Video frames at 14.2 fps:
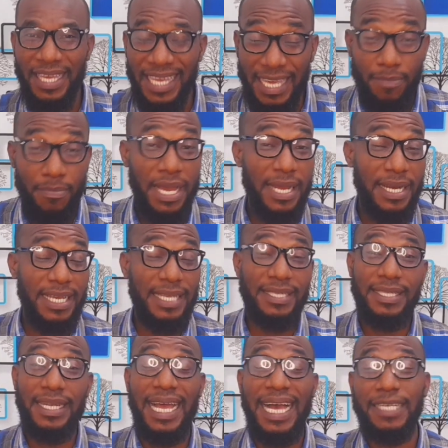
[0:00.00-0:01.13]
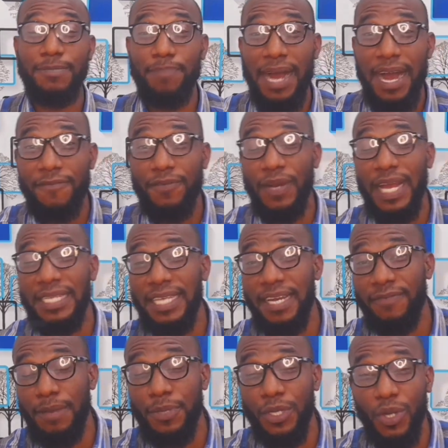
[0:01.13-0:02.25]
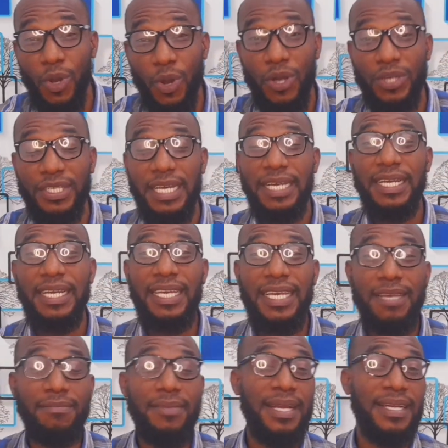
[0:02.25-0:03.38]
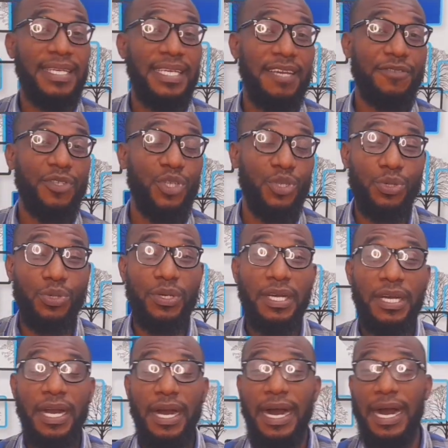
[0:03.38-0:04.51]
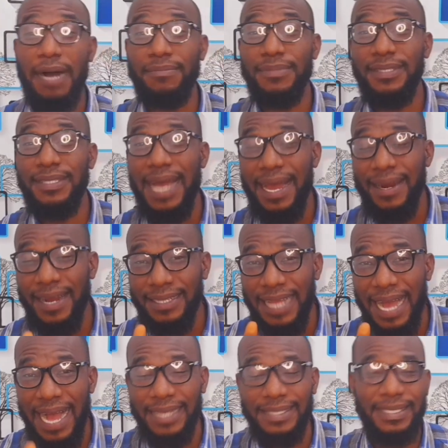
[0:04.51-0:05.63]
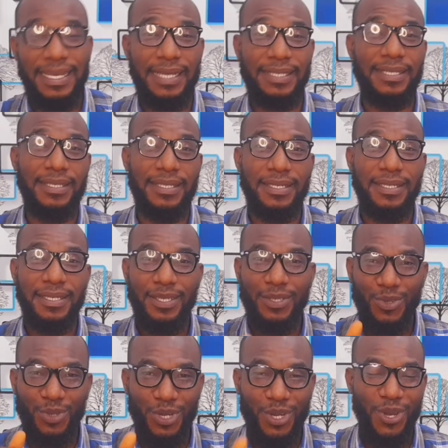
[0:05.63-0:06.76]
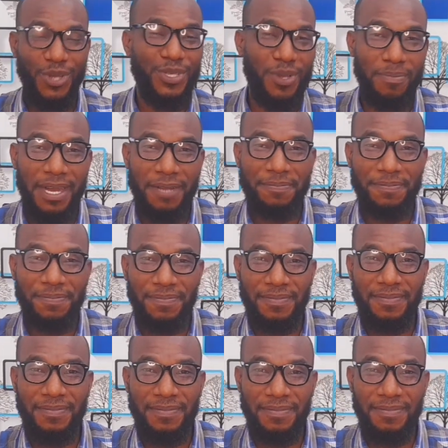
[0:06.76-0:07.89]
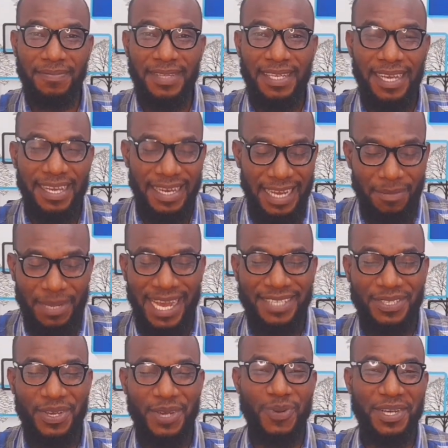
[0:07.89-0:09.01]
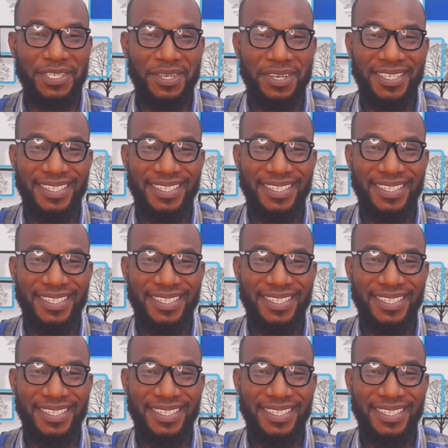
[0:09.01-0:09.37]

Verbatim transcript: Email is still as powerful as ever because email gives you uh, direct access to the customer. Let me ask you a question.